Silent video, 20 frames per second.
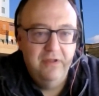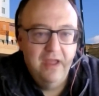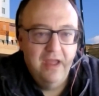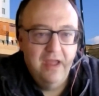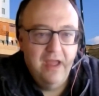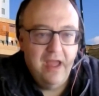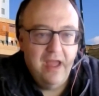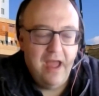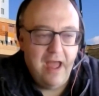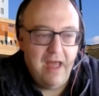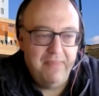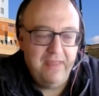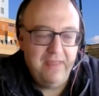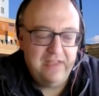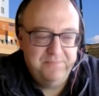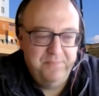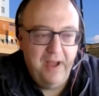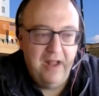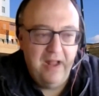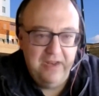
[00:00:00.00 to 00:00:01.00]
and that's
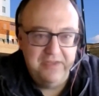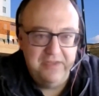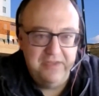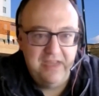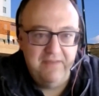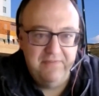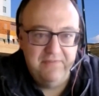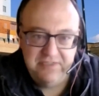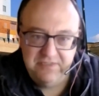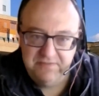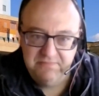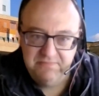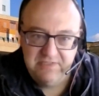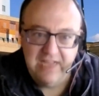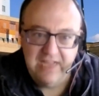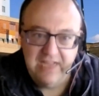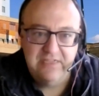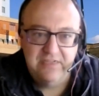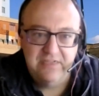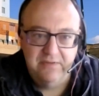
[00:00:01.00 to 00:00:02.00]
partly to give us
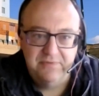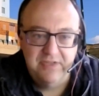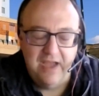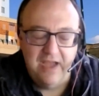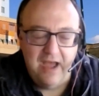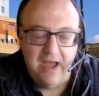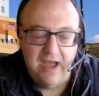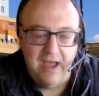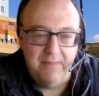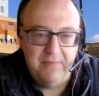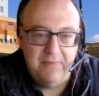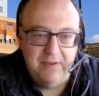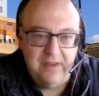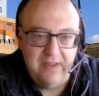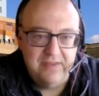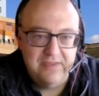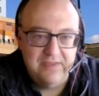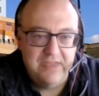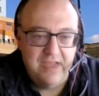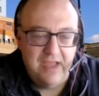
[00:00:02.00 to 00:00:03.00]
setup time, and
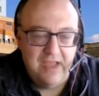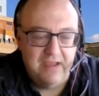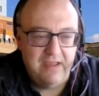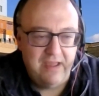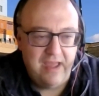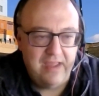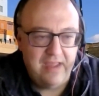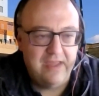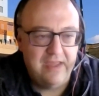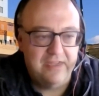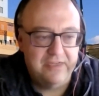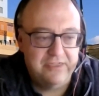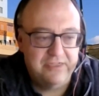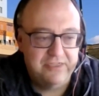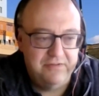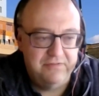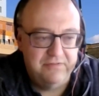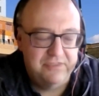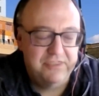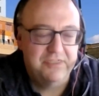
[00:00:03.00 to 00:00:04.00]
it's get
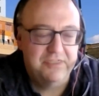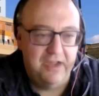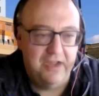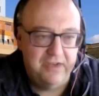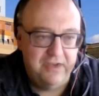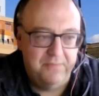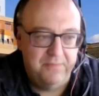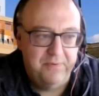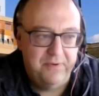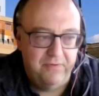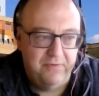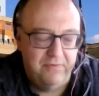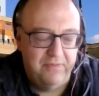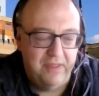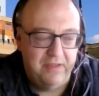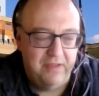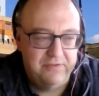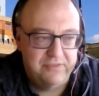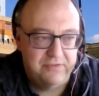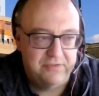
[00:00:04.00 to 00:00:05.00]
students signed up and all
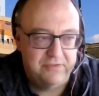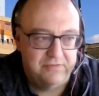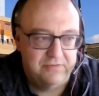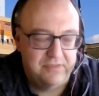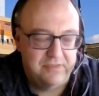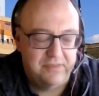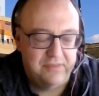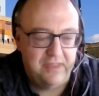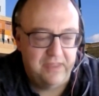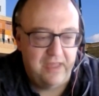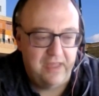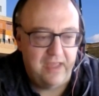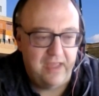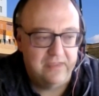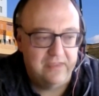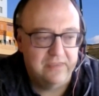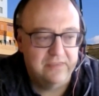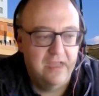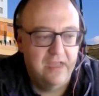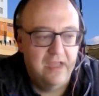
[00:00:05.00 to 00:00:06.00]
those sorts of
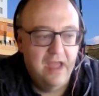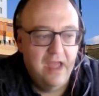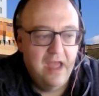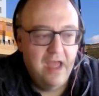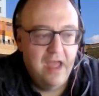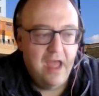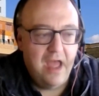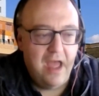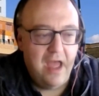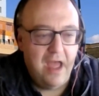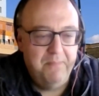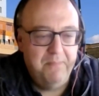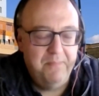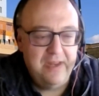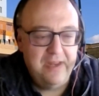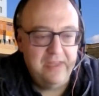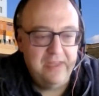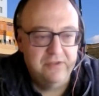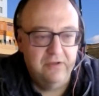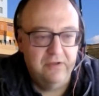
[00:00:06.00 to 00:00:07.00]
things. But
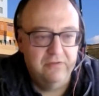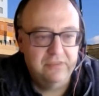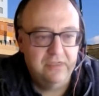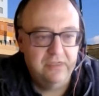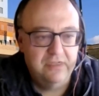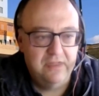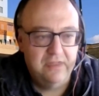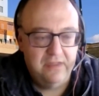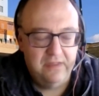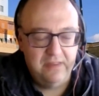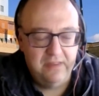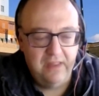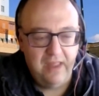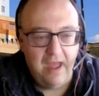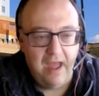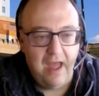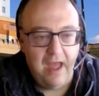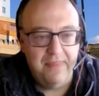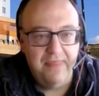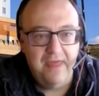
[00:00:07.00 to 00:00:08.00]
it's also that
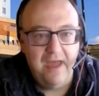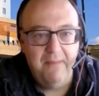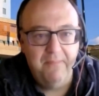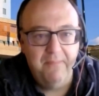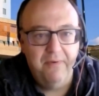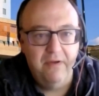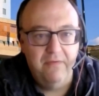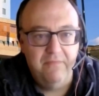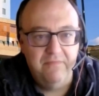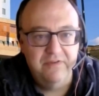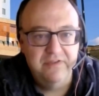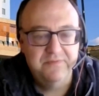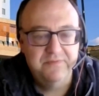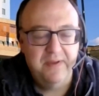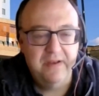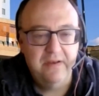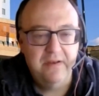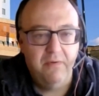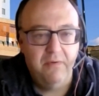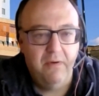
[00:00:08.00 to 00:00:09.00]
at that point we
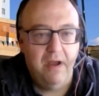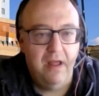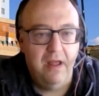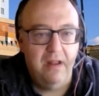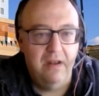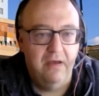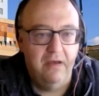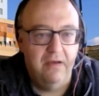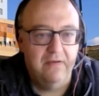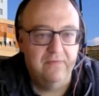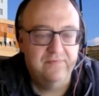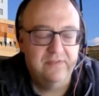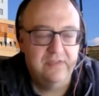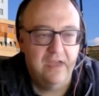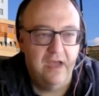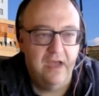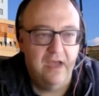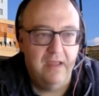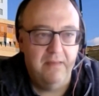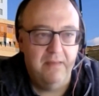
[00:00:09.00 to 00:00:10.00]
spent quite a lot of
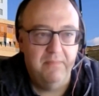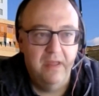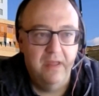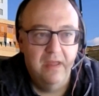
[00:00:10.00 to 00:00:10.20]
time